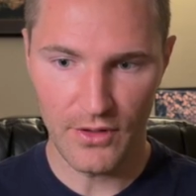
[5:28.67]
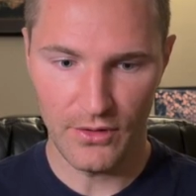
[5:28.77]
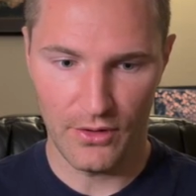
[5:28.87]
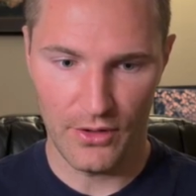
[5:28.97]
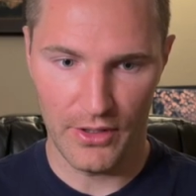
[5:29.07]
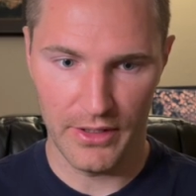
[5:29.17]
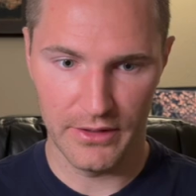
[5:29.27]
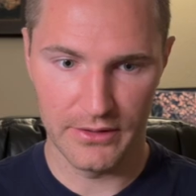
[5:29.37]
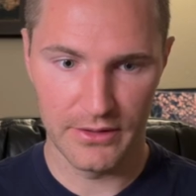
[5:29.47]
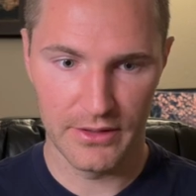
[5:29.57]

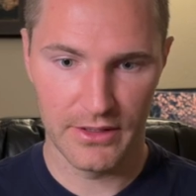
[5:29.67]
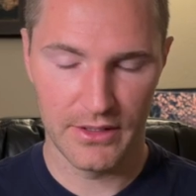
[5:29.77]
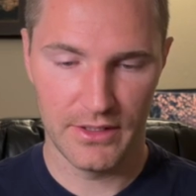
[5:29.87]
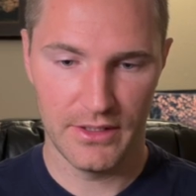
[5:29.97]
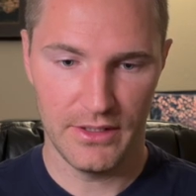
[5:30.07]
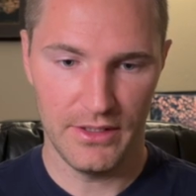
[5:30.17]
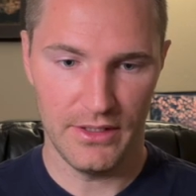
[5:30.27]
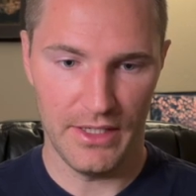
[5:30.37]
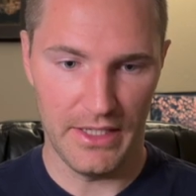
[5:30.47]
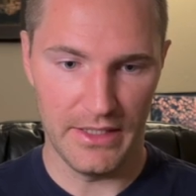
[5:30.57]
on
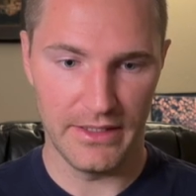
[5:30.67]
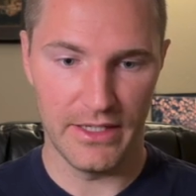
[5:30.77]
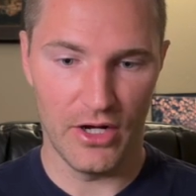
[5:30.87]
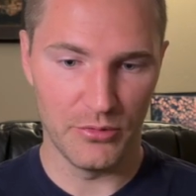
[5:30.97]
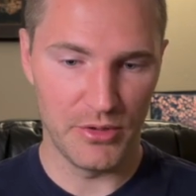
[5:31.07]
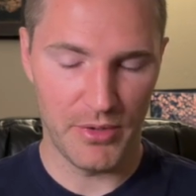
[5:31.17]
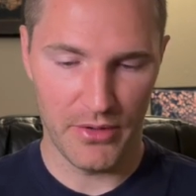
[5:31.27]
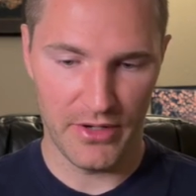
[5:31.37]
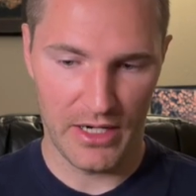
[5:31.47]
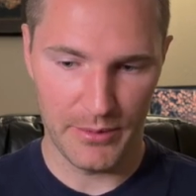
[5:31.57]
a GitHub
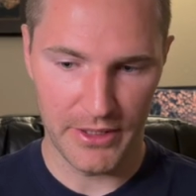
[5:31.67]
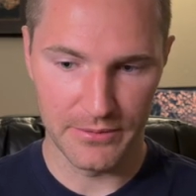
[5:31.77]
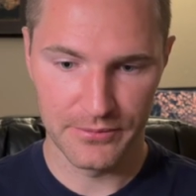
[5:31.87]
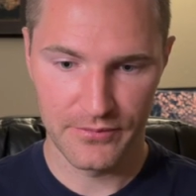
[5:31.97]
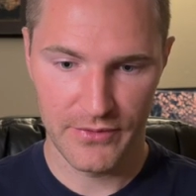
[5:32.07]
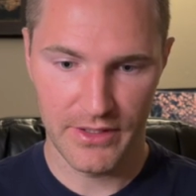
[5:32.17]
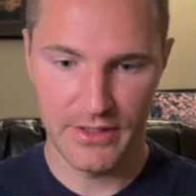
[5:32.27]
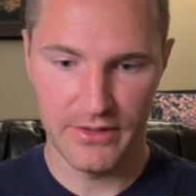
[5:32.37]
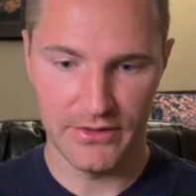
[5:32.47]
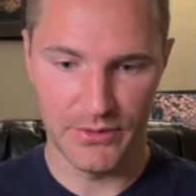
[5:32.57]
repo that I made.
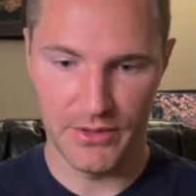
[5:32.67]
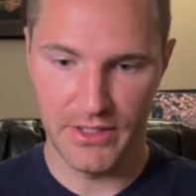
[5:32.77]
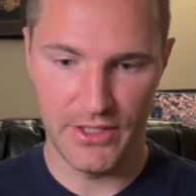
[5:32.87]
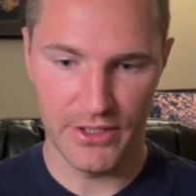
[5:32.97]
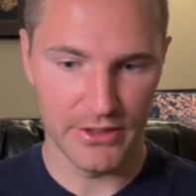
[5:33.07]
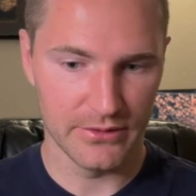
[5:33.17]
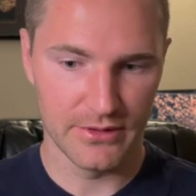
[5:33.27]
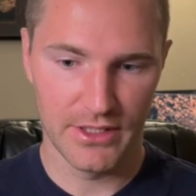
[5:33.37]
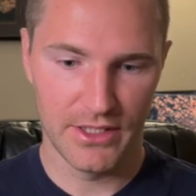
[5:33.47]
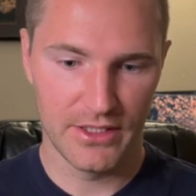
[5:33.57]
So in here,
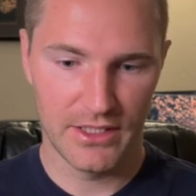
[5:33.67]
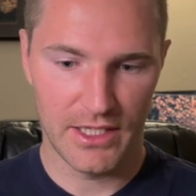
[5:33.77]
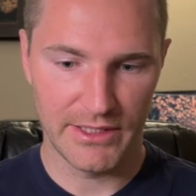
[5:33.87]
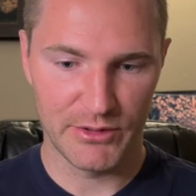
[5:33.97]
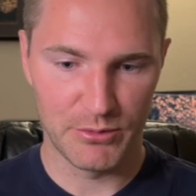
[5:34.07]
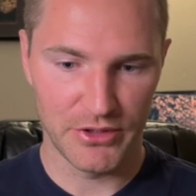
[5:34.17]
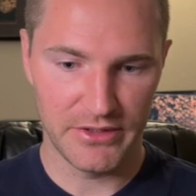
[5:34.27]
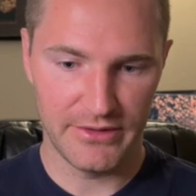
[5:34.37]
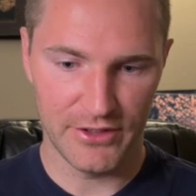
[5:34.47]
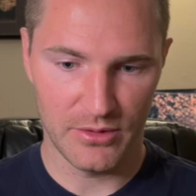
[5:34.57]
I go into more
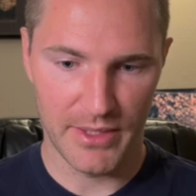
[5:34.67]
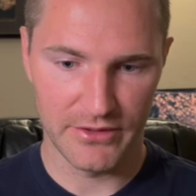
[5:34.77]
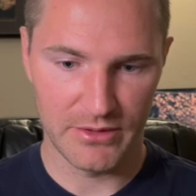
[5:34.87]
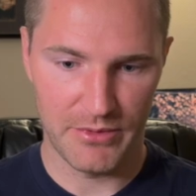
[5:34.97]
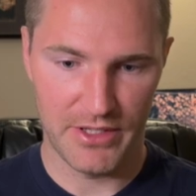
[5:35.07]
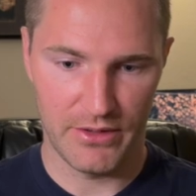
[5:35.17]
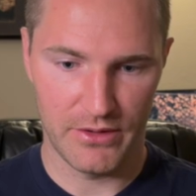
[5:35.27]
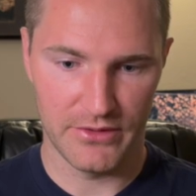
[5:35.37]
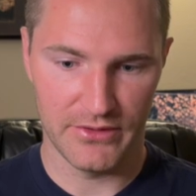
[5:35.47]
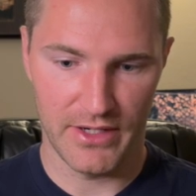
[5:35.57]
detail about some of the
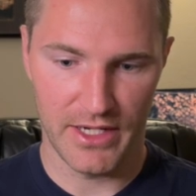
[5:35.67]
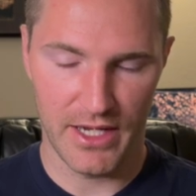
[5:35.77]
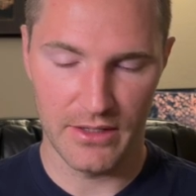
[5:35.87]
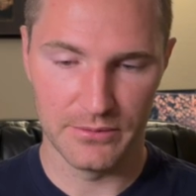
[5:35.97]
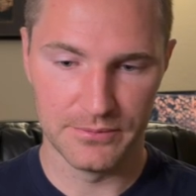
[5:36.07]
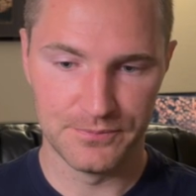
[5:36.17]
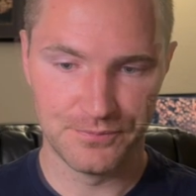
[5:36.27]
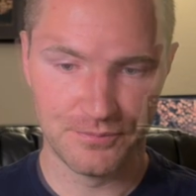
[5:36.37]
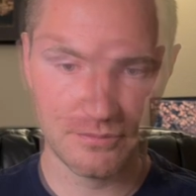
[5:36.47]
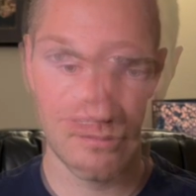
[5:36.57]
errors that I had.
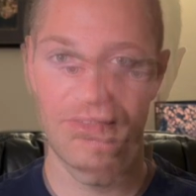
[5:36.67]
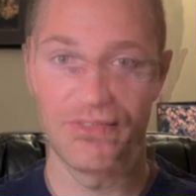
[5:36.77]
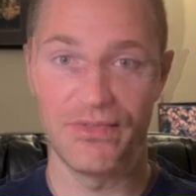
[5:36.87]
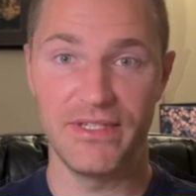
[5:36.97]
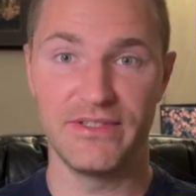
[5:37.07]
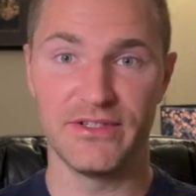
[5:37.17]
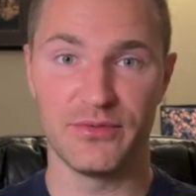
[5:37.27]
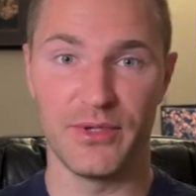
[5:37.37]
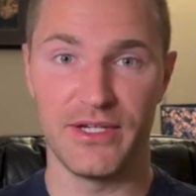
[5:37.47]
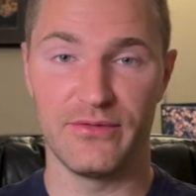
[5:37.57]
So the easiest
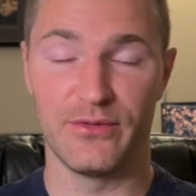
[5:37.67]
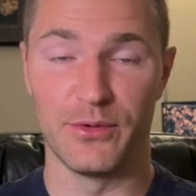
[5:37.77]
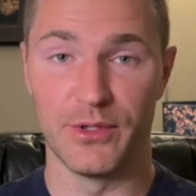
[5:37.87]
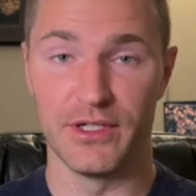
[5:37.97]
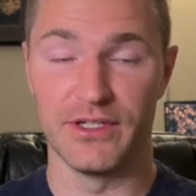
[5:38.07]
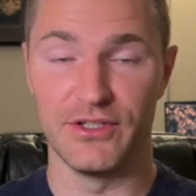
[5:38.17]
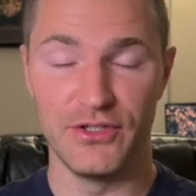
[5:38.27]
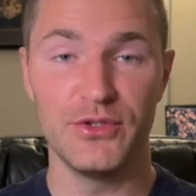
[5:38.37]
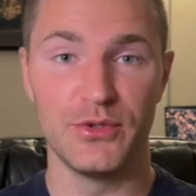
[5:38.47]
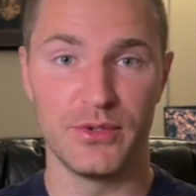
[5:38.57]
way for
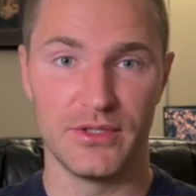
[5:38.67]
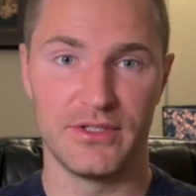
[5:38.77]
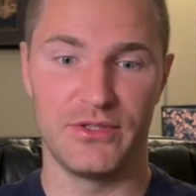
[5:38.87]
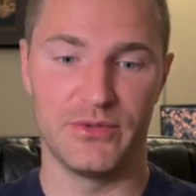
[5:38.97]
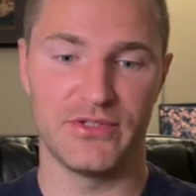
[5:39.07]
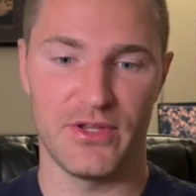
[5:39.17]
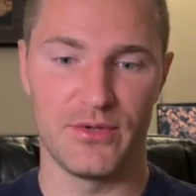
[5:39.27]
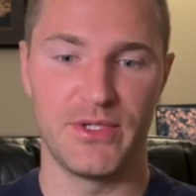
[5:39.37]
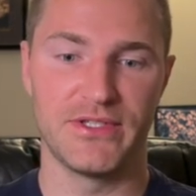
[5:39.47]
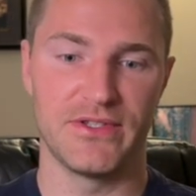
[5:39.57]
you to install the
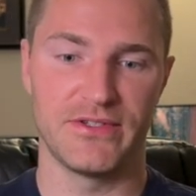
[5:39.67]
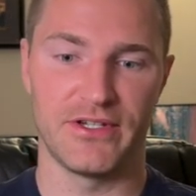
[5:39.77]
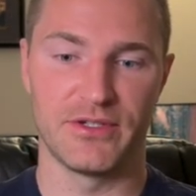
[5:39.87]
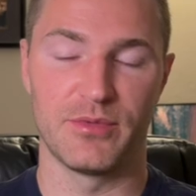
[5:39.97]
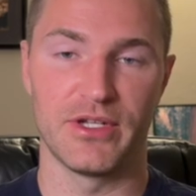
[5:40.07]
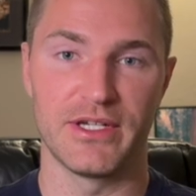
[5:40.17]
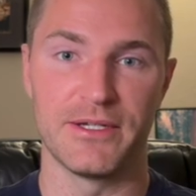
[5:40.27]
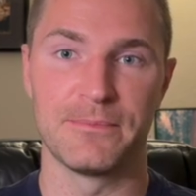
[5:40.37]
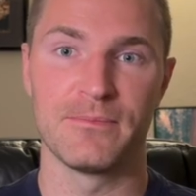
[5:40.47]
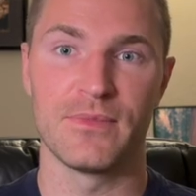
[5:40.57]
resynthesizer
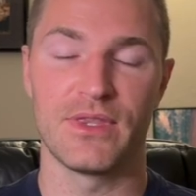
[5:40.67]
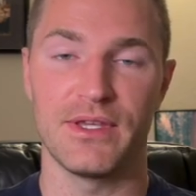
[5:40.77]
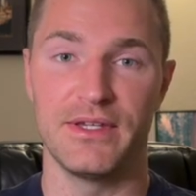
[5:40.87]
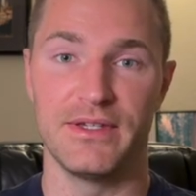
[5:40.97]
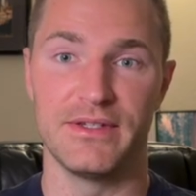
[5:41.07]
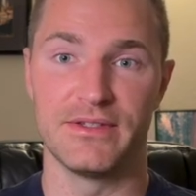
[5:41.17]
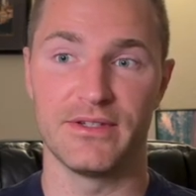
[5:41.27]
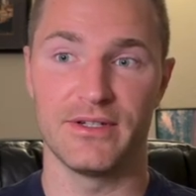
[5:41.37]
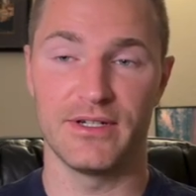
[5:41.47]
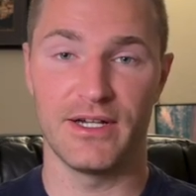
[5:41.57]
plugin is
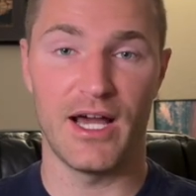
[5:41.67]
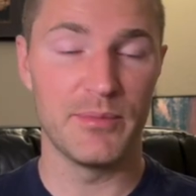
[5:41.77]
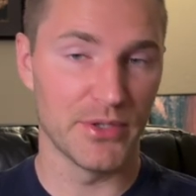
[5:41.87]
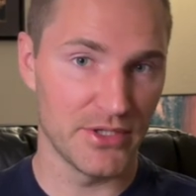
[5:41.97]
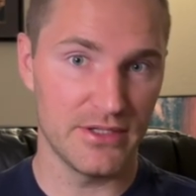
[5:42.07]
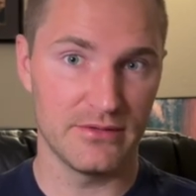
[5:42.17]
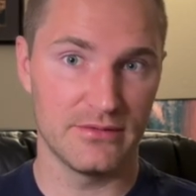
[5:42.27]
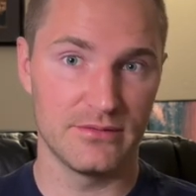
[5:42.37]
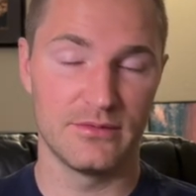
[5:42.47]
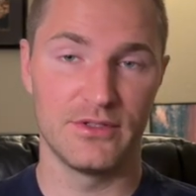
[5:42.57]
I built it
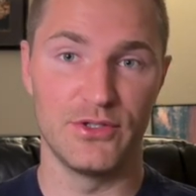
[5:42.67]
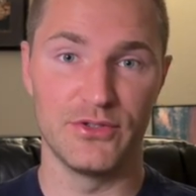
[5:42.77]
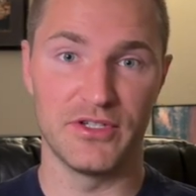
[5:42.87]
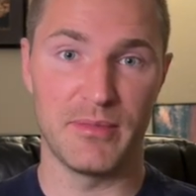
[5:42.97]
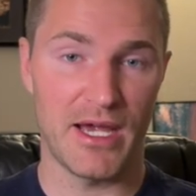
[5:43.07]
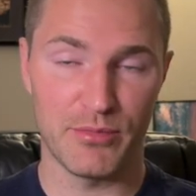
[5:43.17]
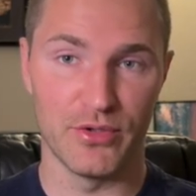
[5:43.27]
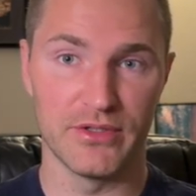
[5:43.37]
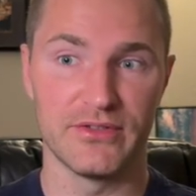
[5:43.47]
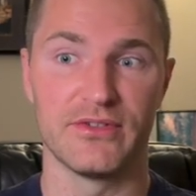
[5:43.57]
using
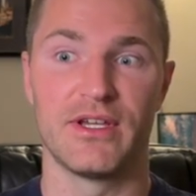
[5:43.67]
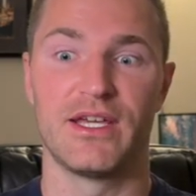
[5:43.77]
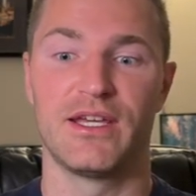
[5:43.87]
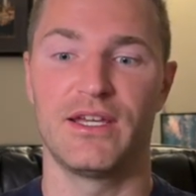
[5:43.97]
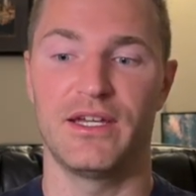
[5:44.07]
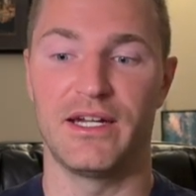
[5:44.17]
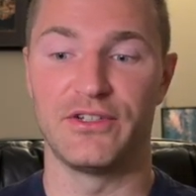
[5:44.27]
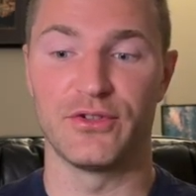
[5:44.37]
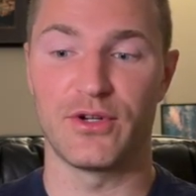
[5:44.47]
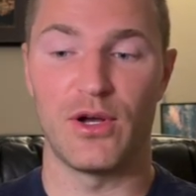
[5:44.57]
MacPorts, and I
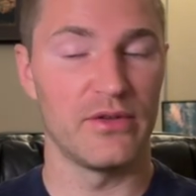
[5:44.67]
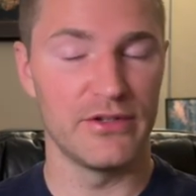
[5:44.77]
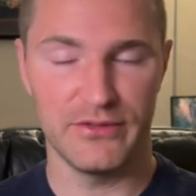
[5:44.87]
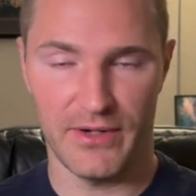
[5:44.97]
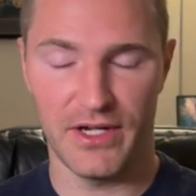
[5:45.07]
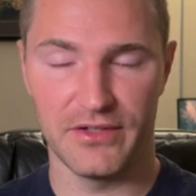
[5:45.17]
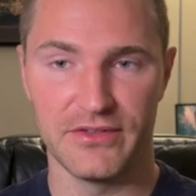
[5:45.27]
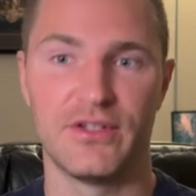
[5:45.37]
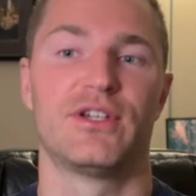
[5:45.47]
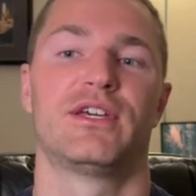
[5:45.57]
took all those
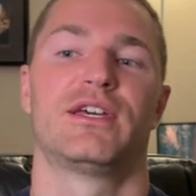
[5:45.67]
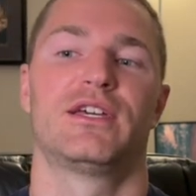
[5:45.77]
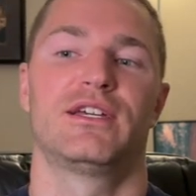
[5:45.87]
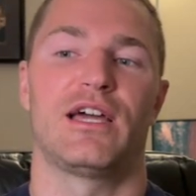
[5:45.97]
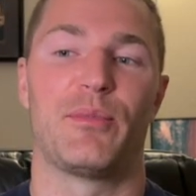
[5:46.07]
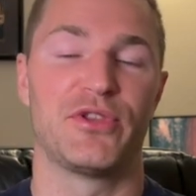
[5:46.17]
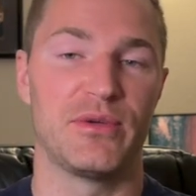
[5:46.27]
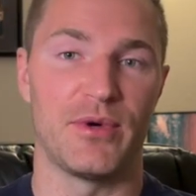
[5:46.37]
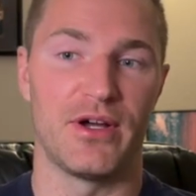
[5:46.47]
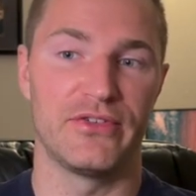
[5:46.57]
files, I put
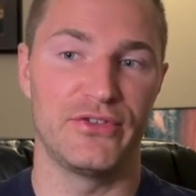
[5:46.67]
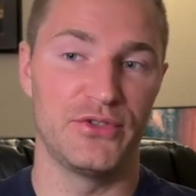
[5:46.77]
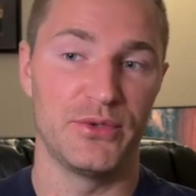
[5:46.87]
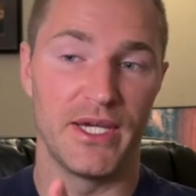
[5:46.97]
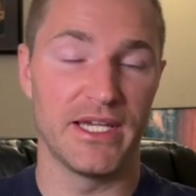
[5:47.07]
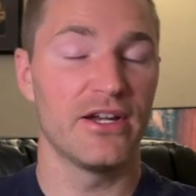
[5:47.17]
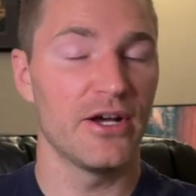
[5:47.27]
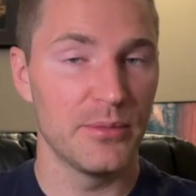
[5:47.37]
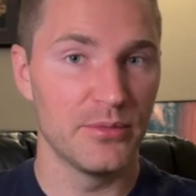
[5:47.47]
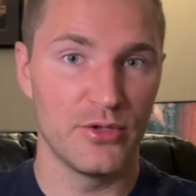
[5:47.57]
them onto a
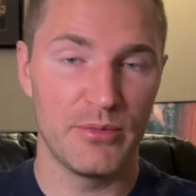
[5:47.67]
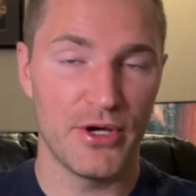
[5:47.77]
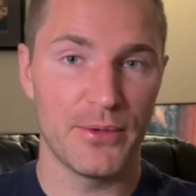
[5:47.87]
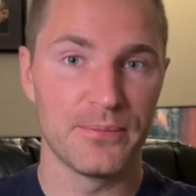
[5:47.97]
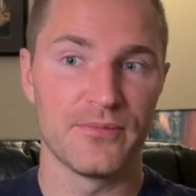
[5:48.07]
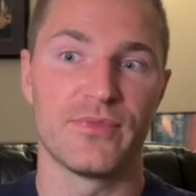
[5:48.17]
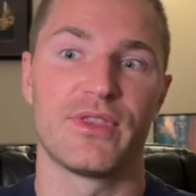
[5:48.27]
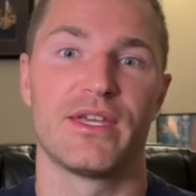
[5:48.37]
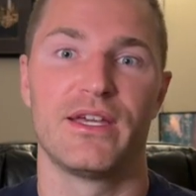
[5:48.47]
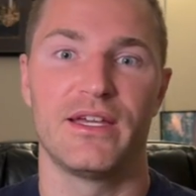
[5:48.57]
GitHub repo,
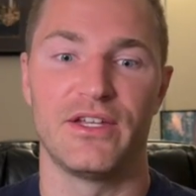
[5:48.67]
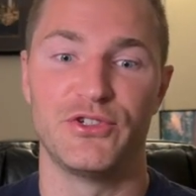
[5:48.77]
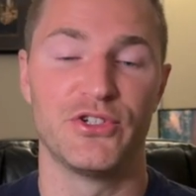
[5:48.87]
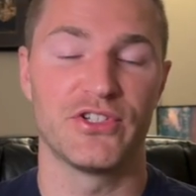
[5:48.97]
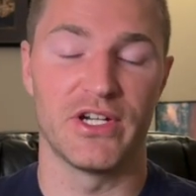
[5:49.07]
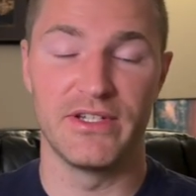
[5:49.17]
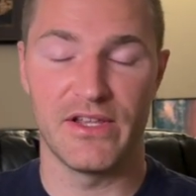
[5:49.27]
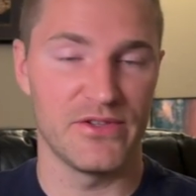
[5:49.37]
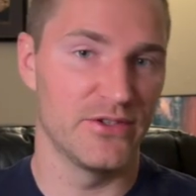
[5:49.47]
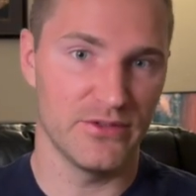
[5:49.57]
and you're just going to
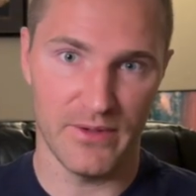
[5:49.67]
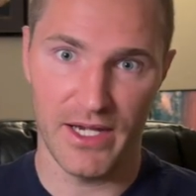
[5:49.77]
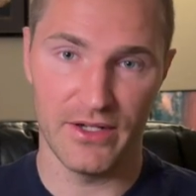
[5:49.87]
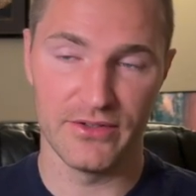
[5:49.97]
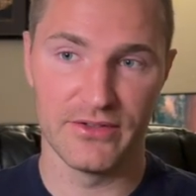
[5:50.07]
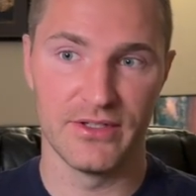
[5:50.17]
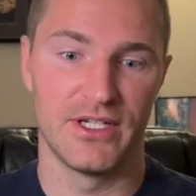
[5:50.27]
download those files,